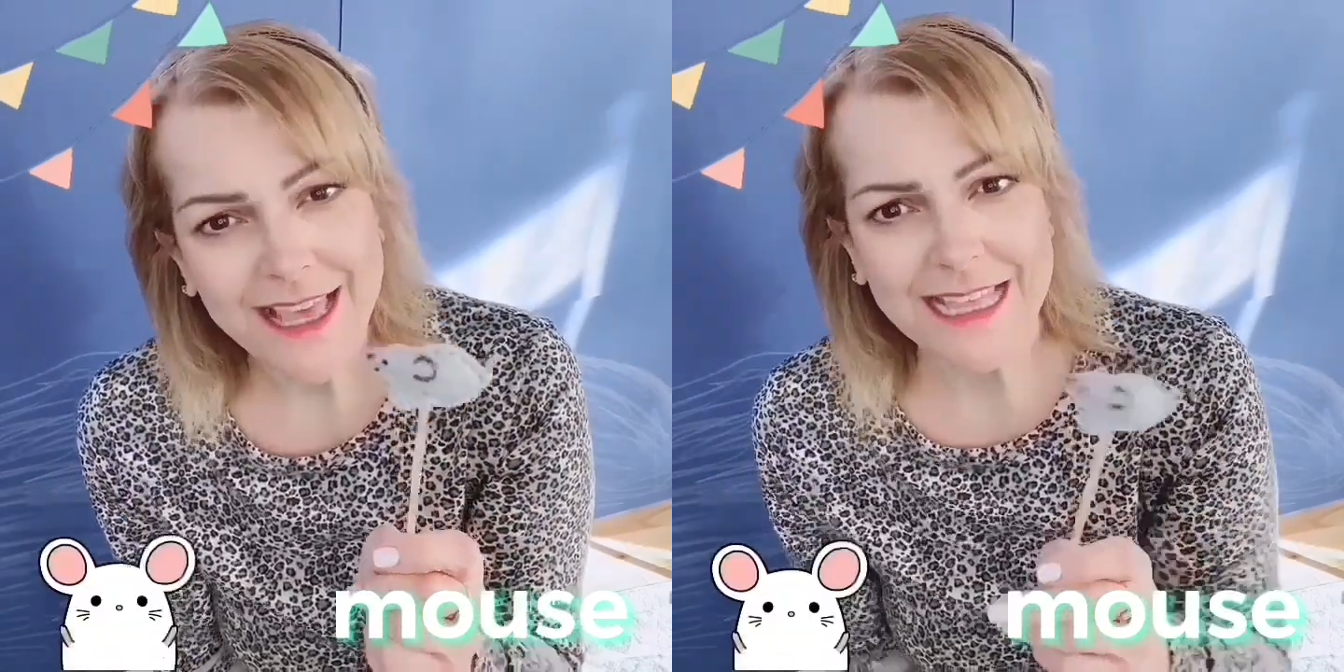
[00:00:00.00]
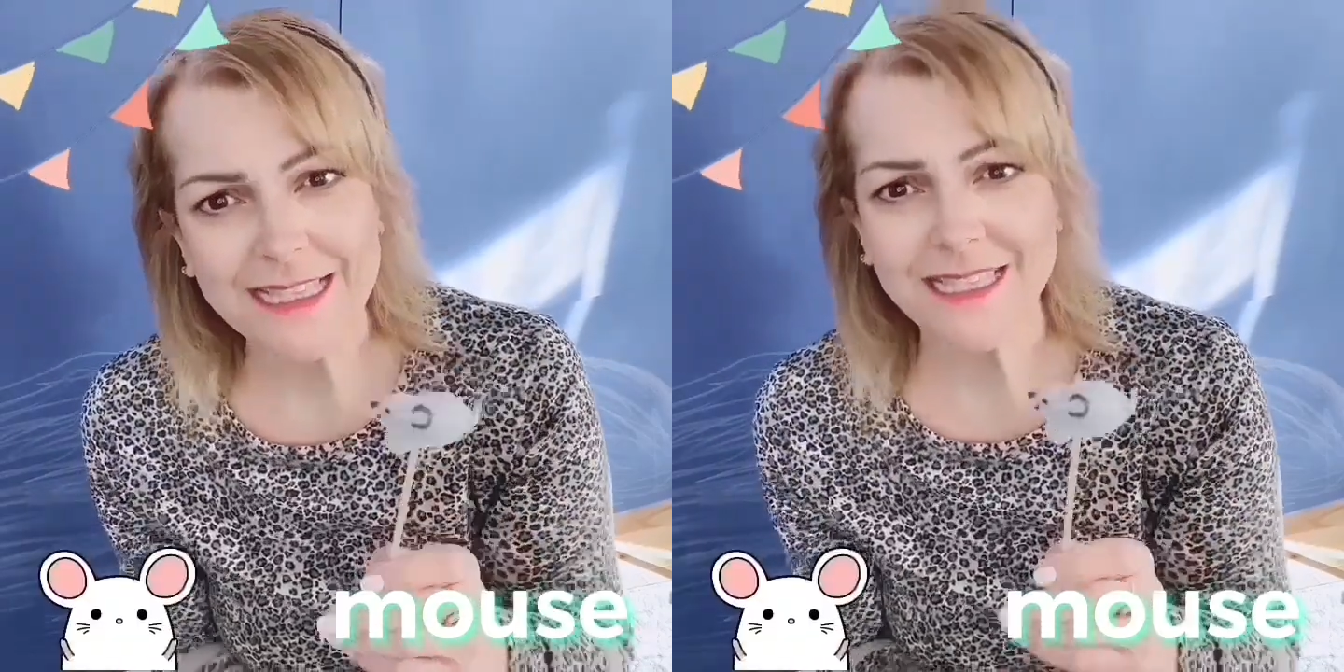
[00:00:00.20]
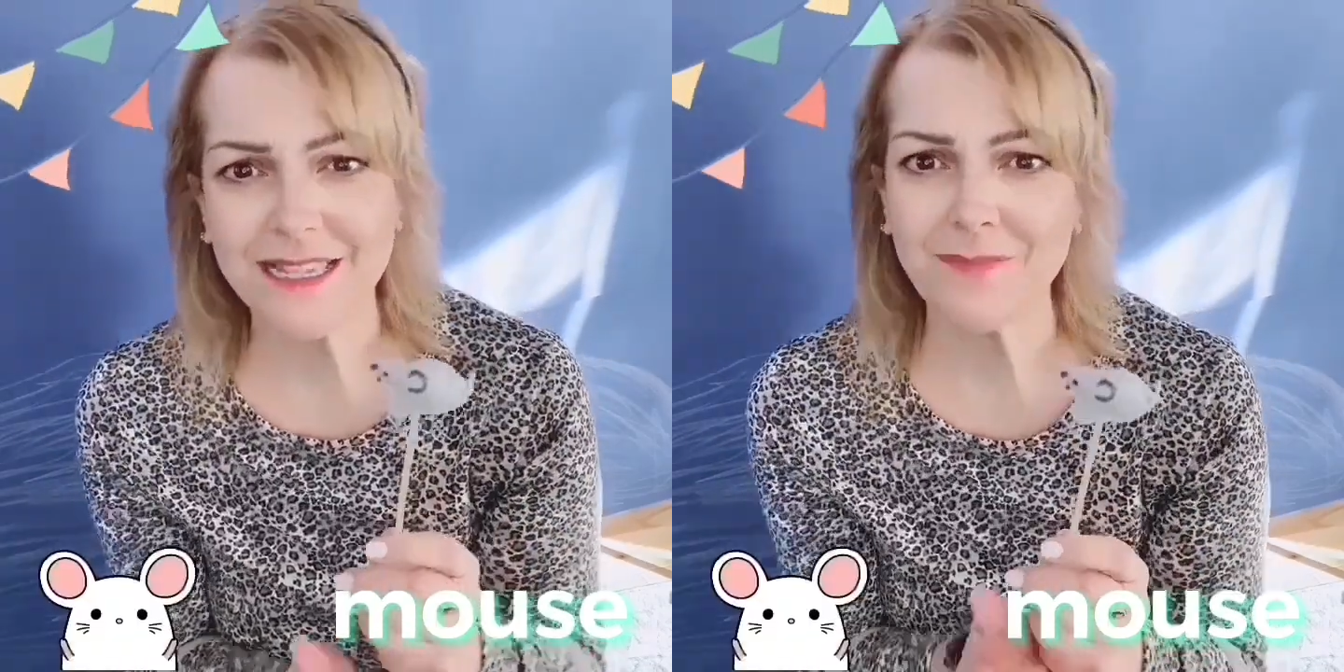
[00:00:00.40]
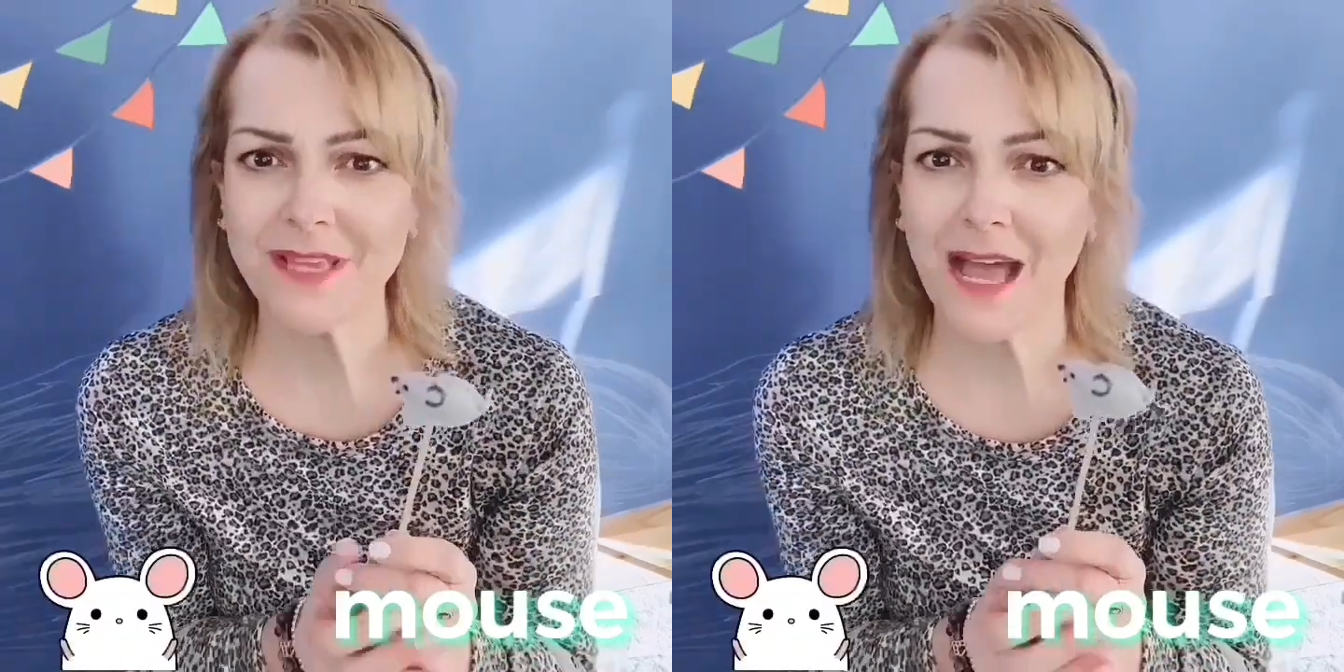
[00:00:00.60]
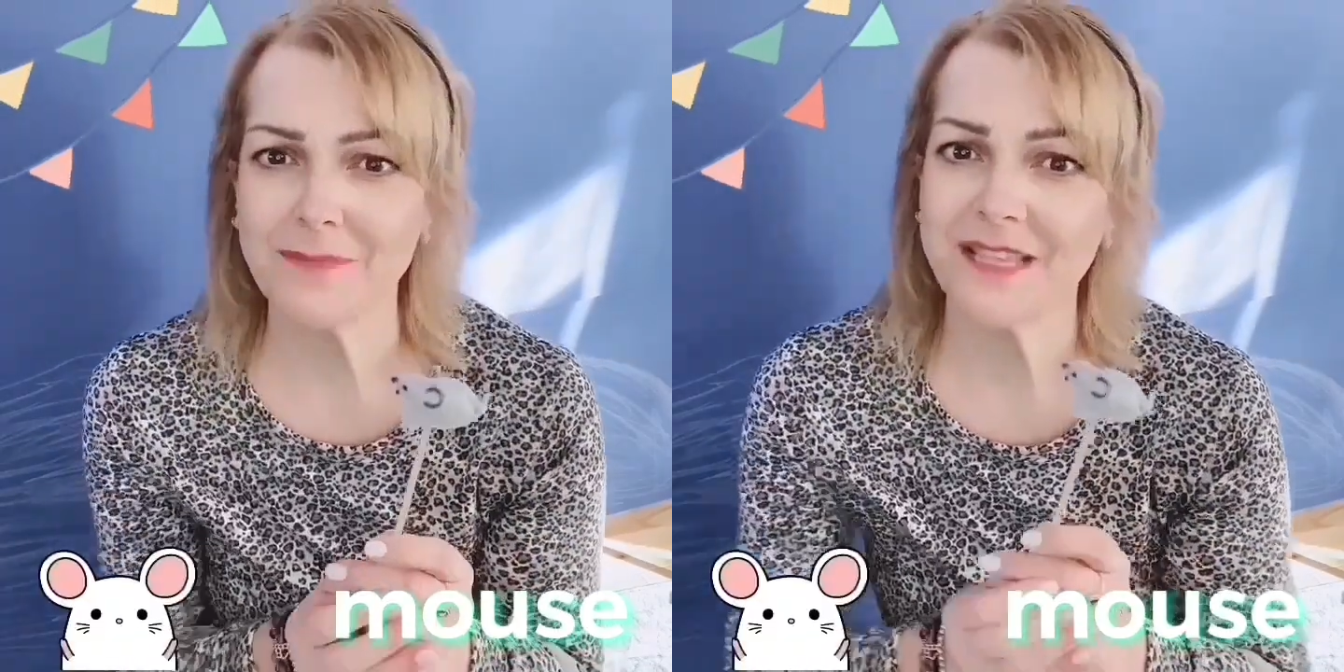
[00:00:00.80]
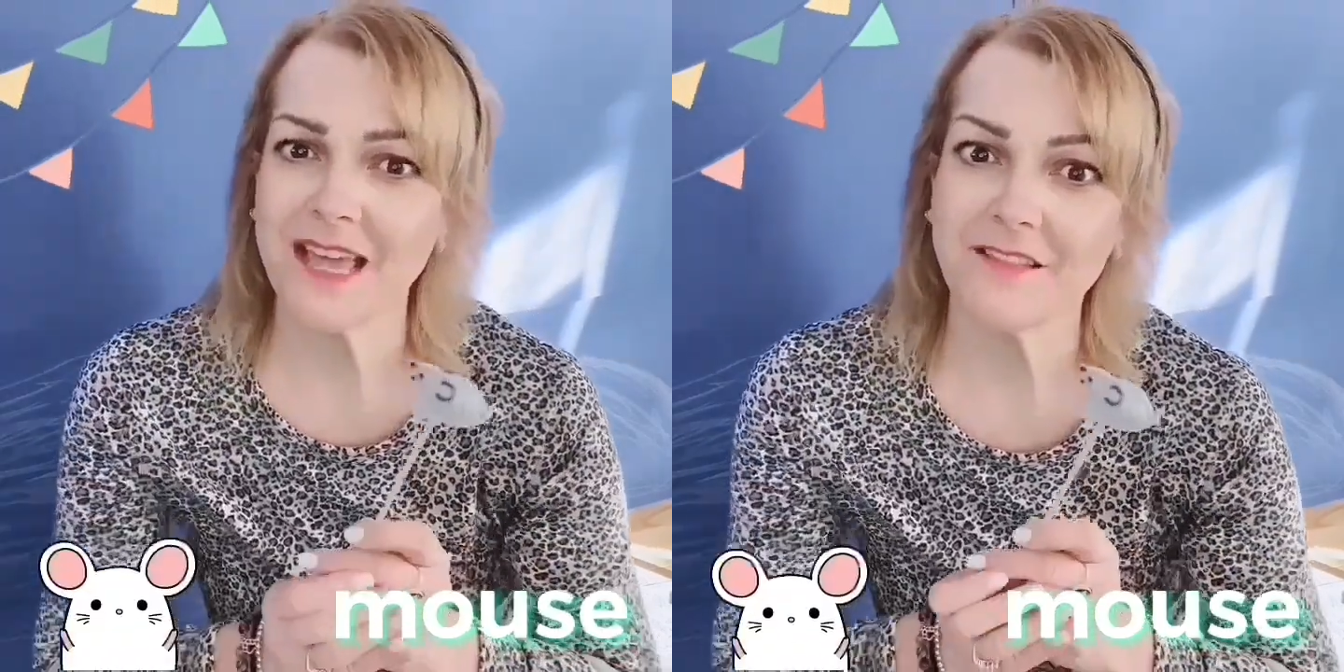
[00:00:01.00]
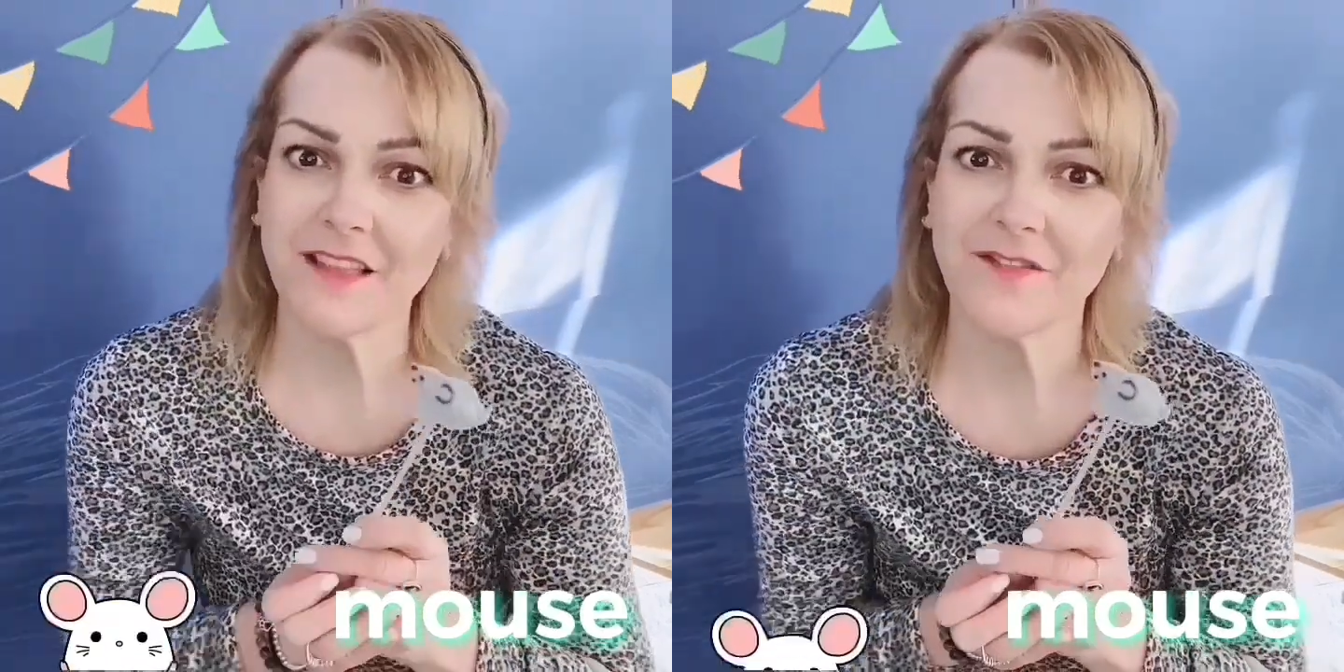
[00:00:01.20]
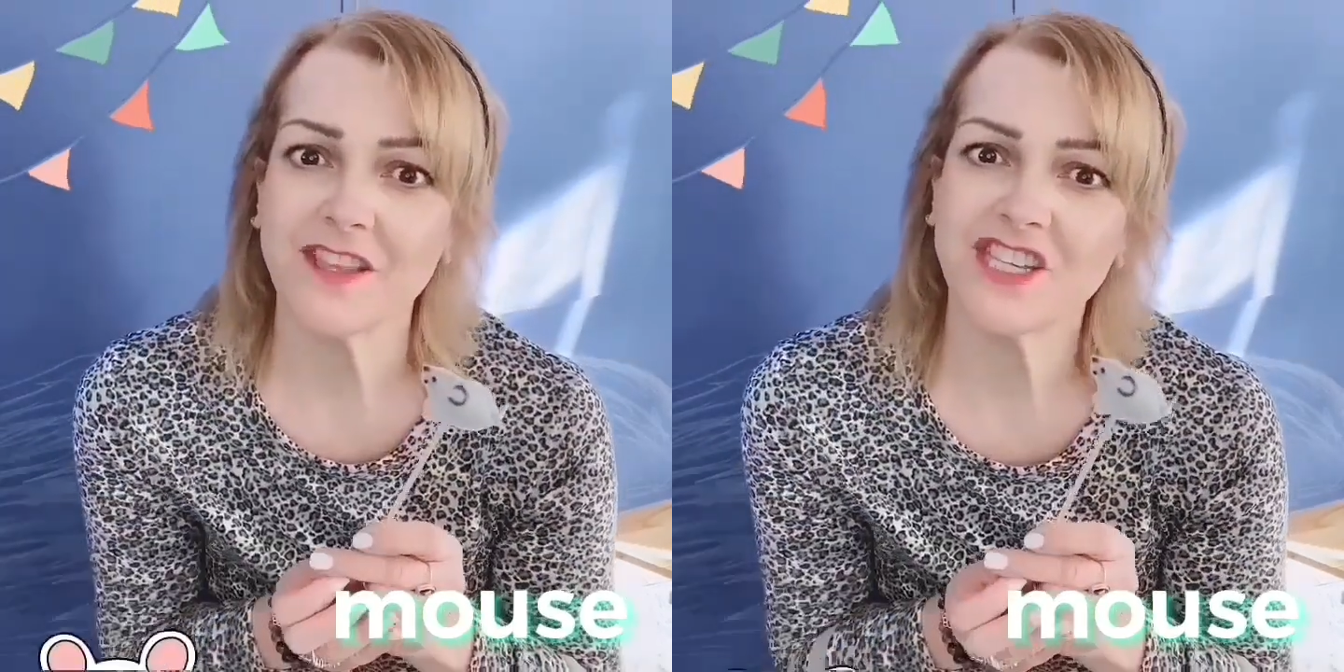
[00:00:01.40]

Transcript: and sometimes they live in